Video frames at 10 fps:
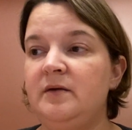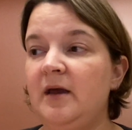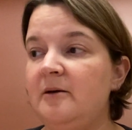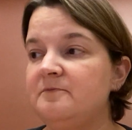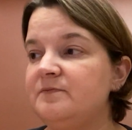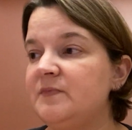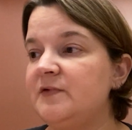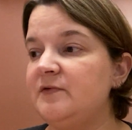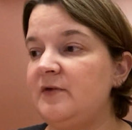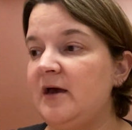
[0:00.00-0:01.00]
Yeah,
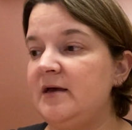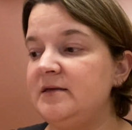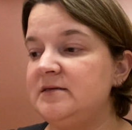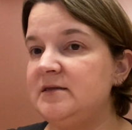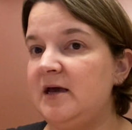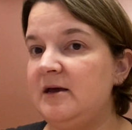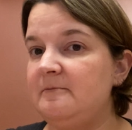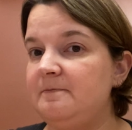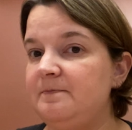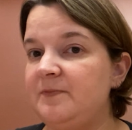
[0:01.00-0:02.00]
so that's
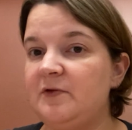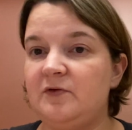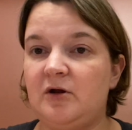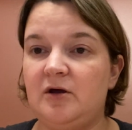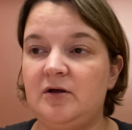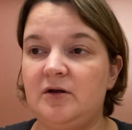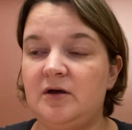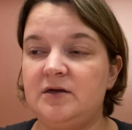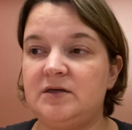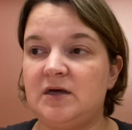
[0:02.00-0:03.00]
that. So not
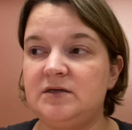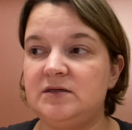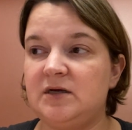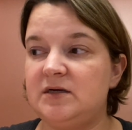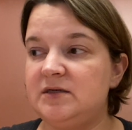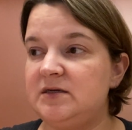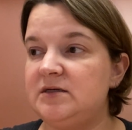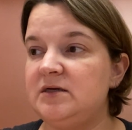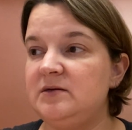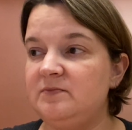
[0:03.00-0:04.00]
a ton of stitching,